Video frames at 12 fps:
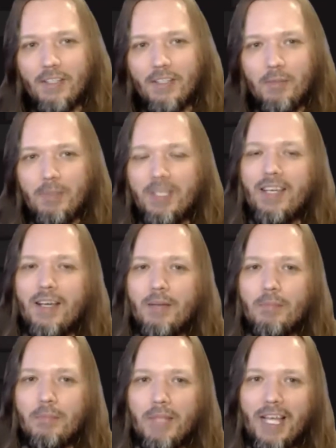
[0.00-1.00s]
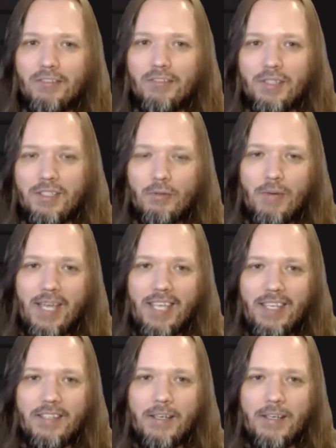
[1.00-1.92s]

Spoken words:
you become Blackfoot in a way.